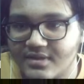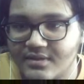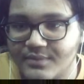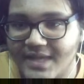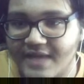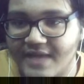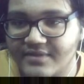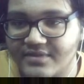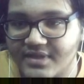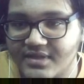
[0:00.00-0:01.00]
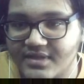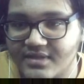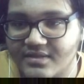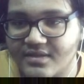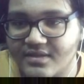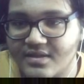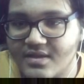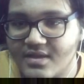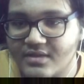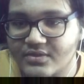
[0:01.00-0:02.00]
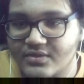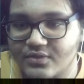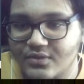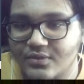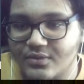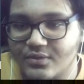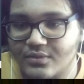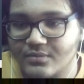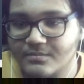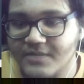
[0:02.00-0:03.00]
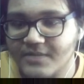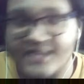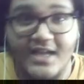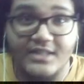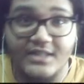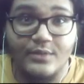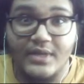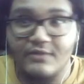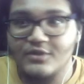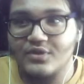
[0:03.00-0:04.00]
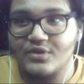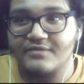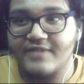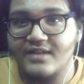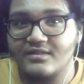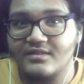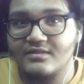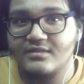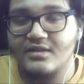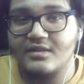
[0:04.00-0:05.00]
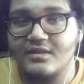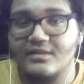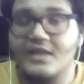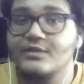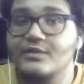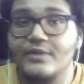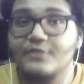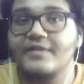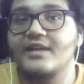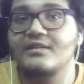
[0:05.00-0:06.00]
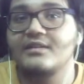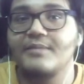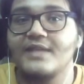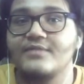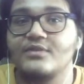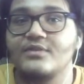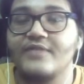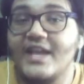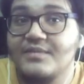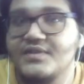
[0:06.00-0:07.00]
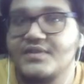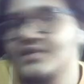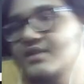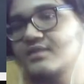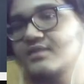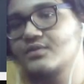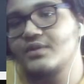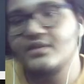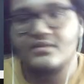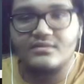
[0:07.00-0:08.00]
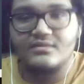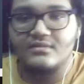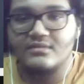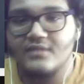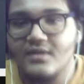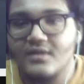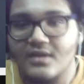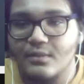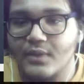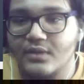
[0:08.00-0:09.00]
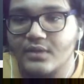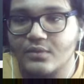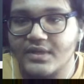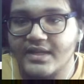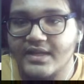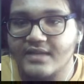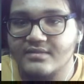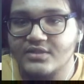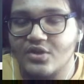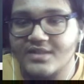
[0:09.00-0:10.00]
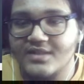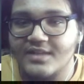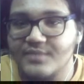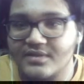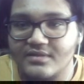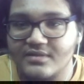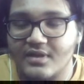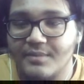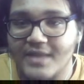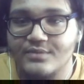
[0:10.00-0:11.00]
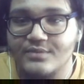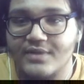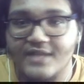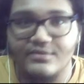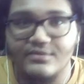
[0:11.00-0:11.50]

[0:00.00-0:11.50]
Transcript: We have it right here. So there's other way which you can find the other way to find the passwords of the administrator. So here we can only get the John's admin password, as